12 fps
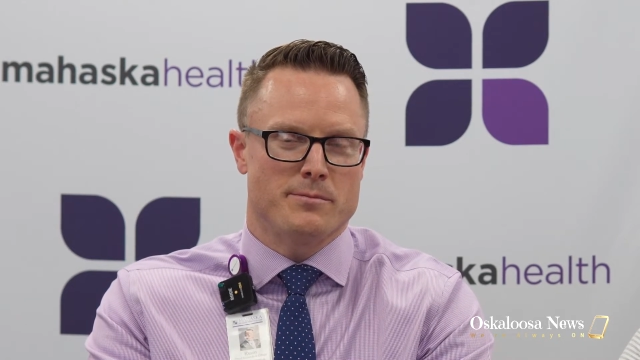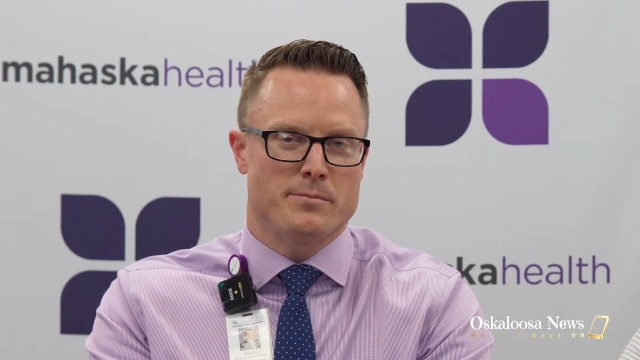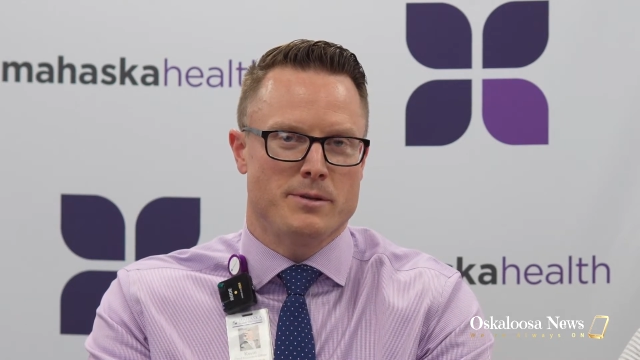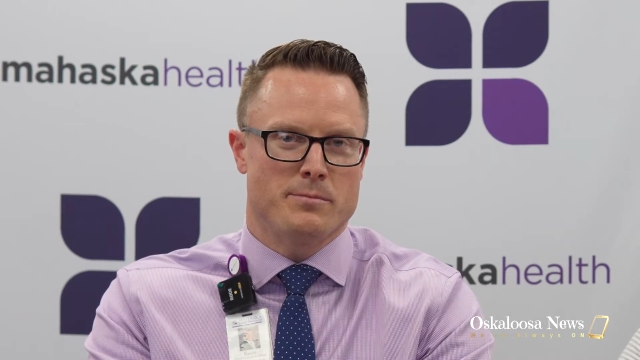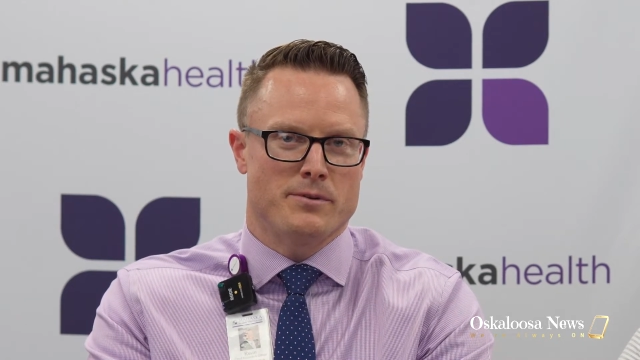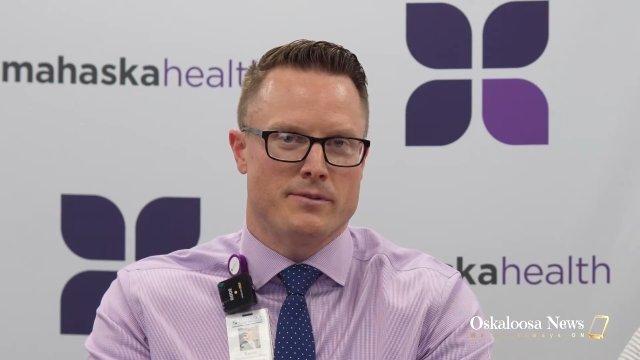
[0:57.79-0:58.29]
the
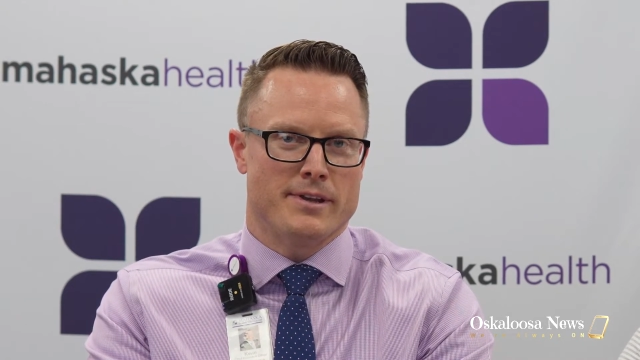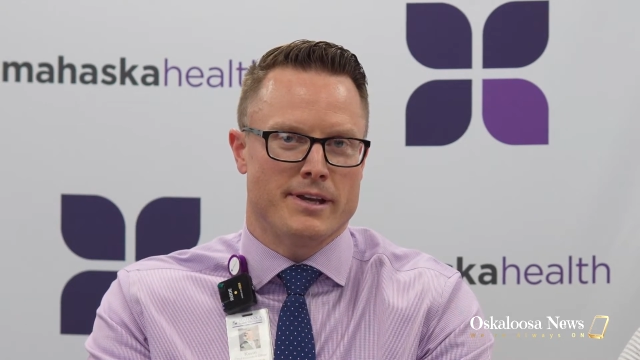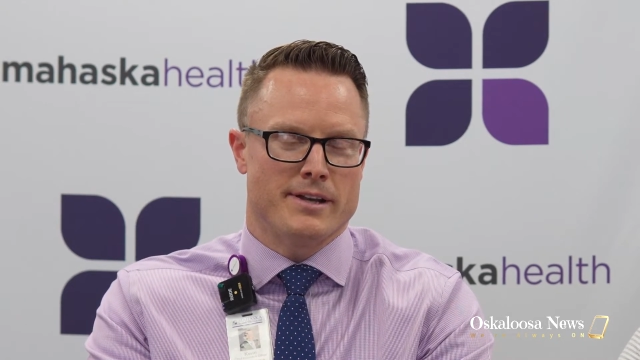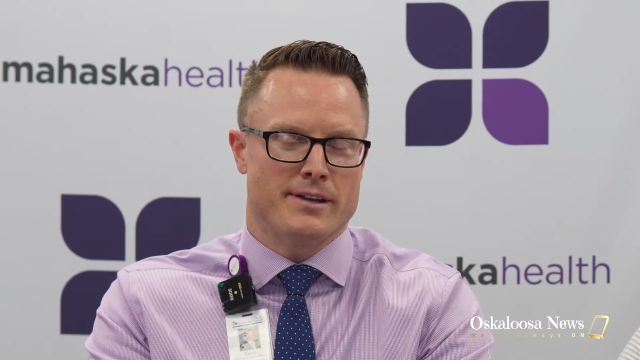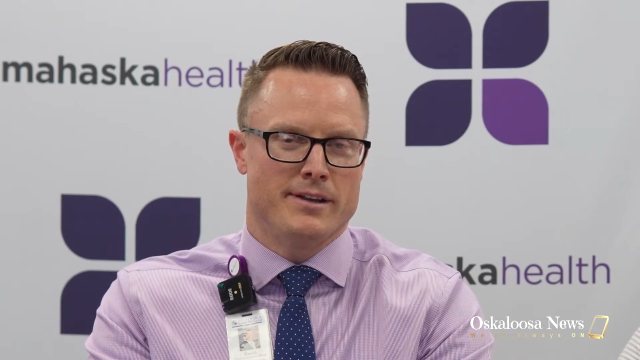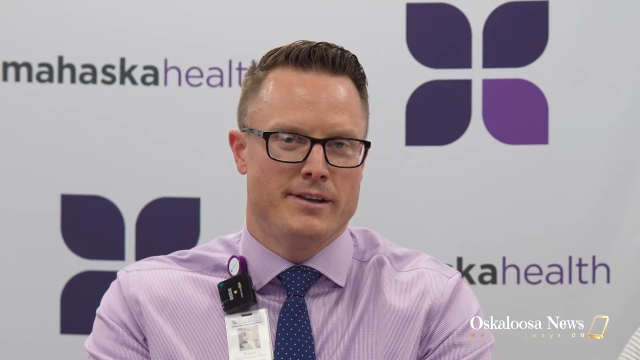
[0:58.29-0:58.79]
people
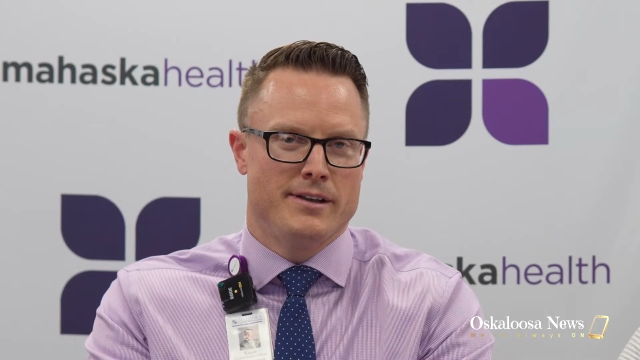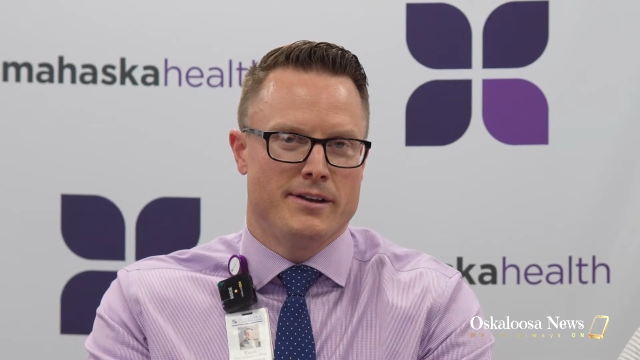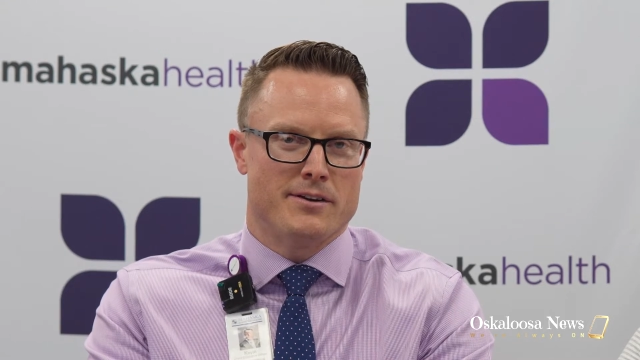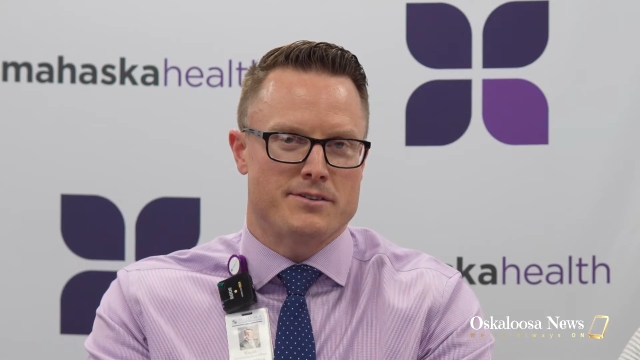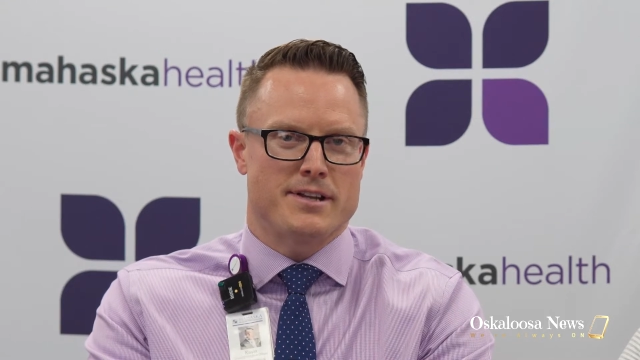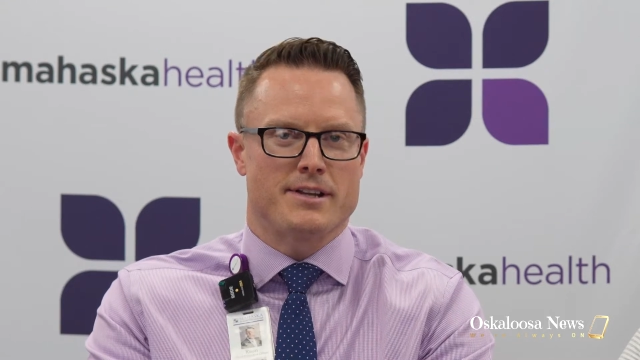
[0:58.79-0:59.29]
that
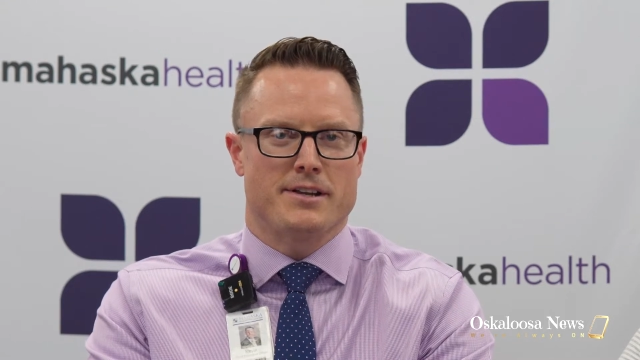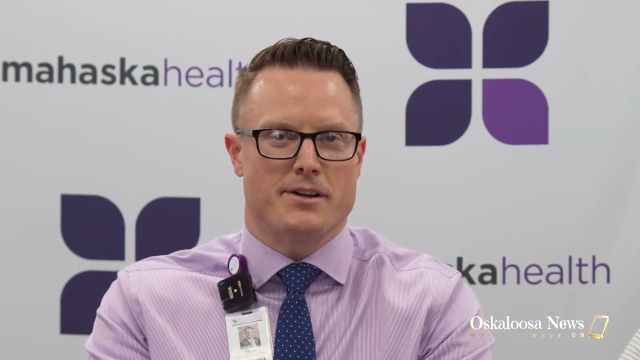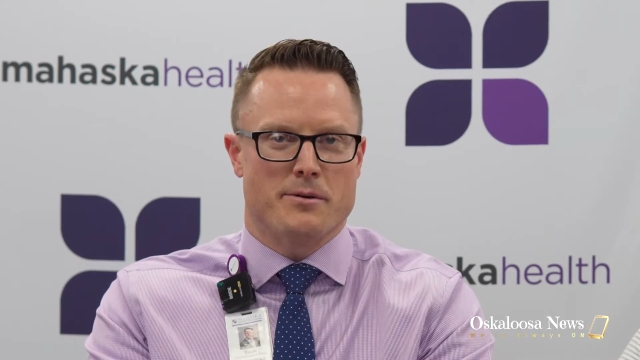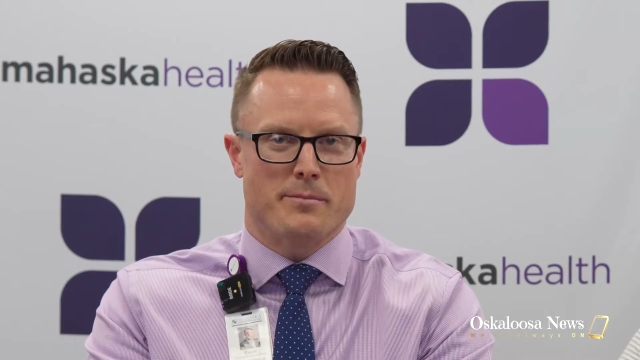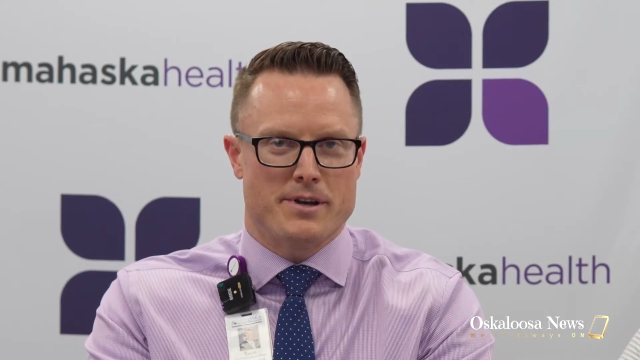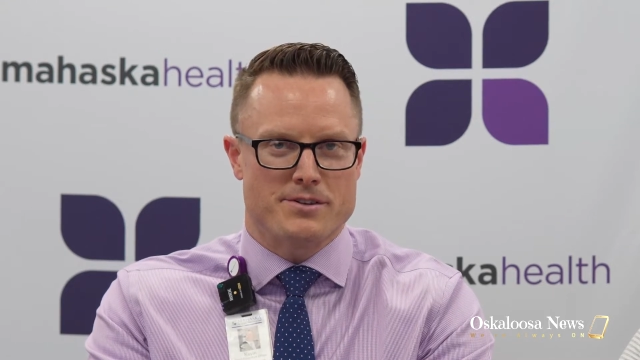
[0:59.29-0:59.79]
are taking
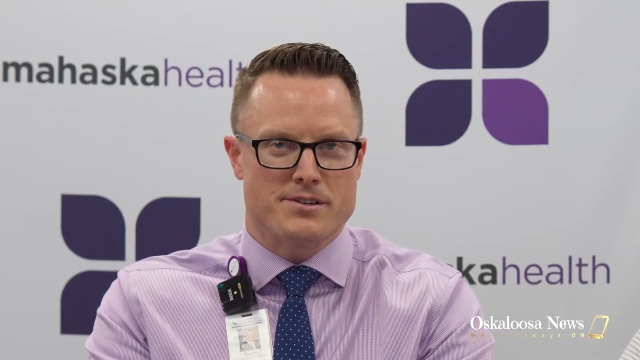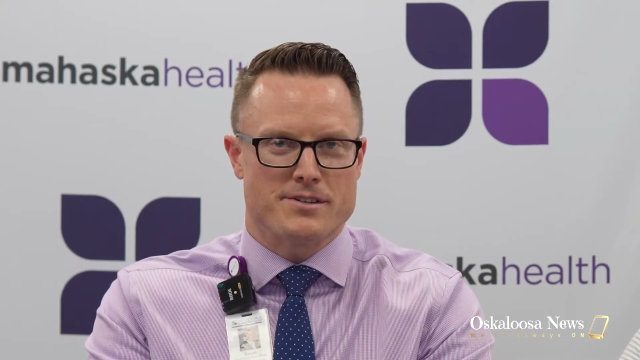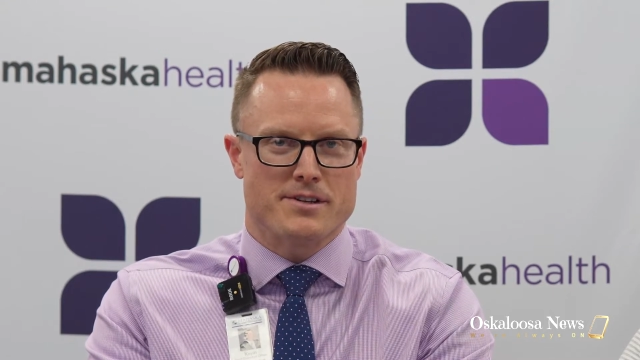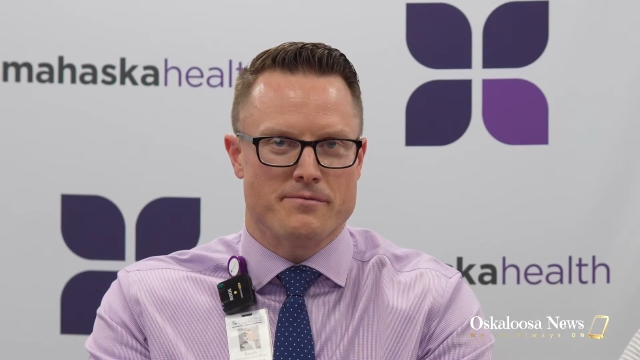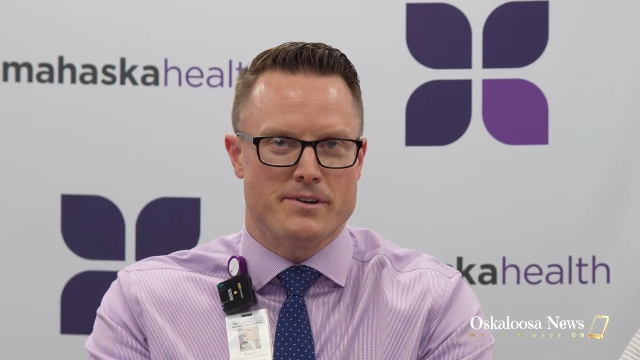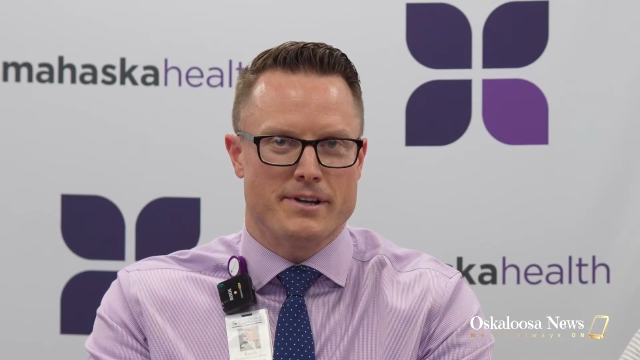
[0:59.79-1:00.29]
care of
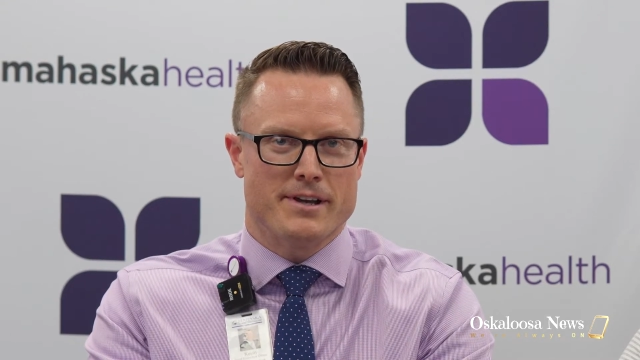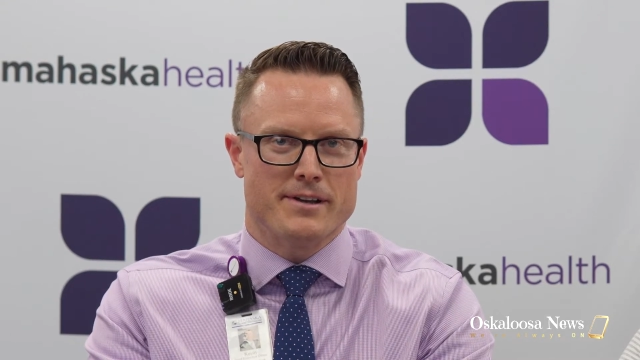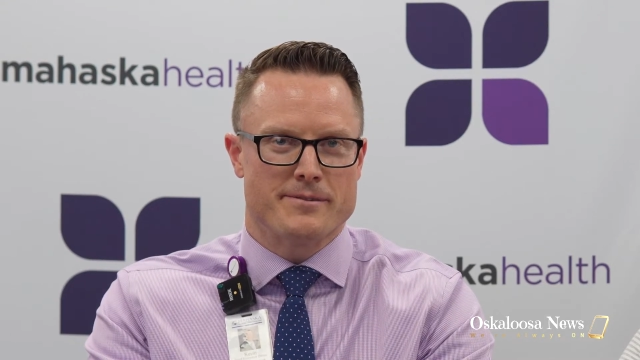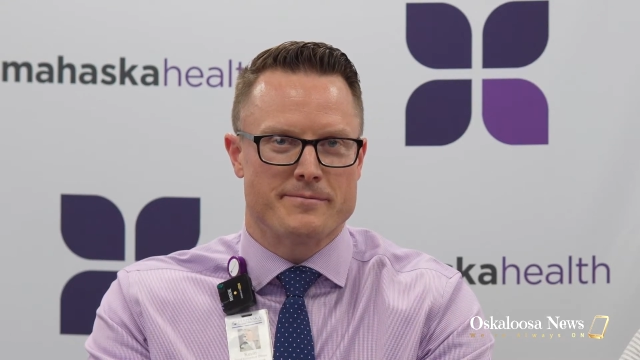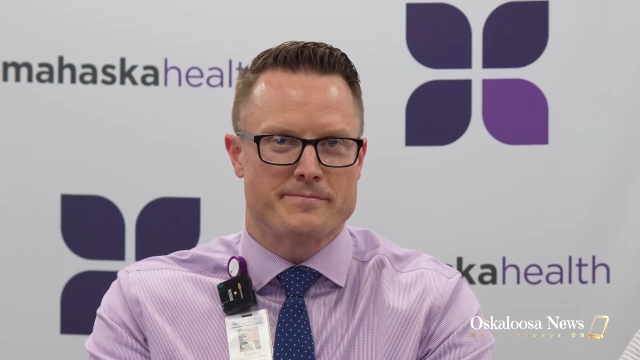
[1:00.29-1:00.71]
patients every day.